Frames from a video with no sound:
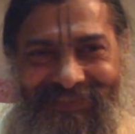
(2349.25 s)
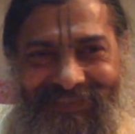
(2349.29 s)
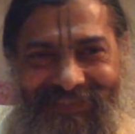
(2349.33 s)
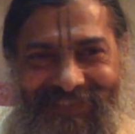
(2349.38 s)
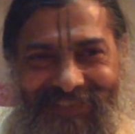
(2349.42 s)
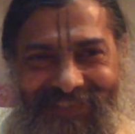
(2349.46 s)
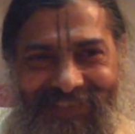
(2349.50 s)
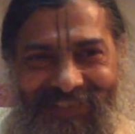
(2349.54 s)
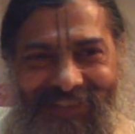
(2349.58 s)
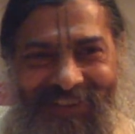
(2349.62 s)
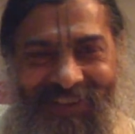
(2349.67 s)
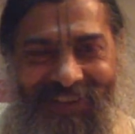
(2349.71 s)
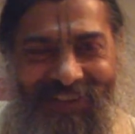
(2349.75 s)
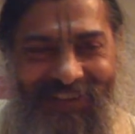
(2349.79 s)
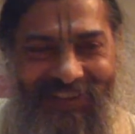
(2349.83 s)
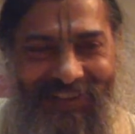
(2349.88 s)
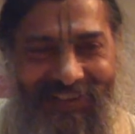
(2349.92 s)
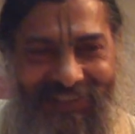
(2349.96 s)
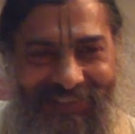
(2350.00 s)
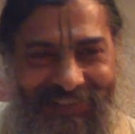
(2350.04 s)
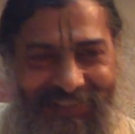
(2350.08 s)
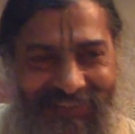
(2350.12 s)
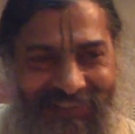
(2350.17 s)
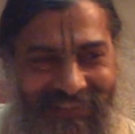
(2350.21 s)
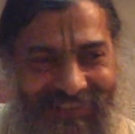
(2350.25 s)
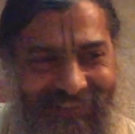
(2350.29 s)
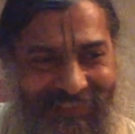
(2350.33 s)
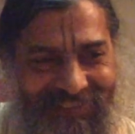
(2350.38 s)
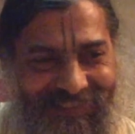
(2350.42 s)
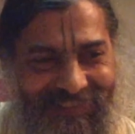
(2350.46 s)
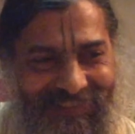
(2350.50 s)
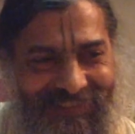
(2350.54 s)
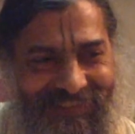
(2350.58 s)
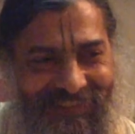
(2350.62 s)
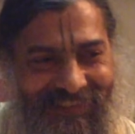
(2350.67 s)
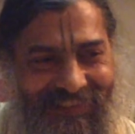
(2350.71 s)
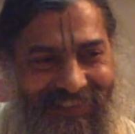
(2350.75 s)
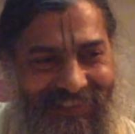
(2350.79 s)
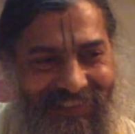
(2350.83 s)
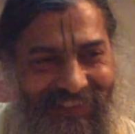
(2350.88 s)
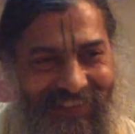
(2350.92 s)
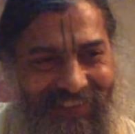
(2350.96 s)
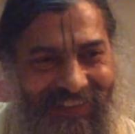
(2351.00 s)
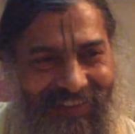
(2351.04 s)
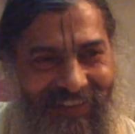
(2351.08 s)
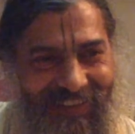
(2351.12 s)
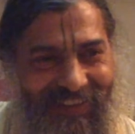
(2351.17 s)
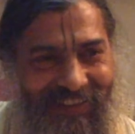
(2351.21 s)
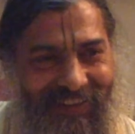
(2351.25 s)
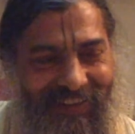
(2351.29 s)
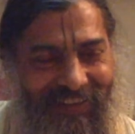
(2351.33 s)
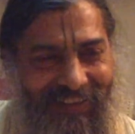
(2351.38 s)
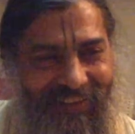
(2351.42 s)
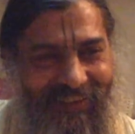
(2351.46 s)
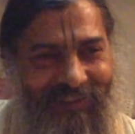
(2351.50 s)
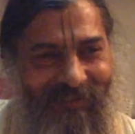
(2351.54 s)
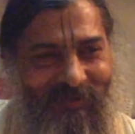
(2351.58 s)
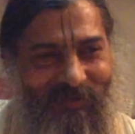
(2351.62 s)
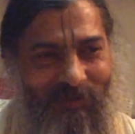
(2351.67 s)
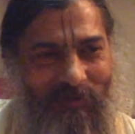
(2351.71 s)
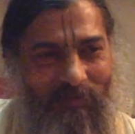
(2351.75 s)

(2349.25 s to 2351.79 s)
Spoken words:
strength, and you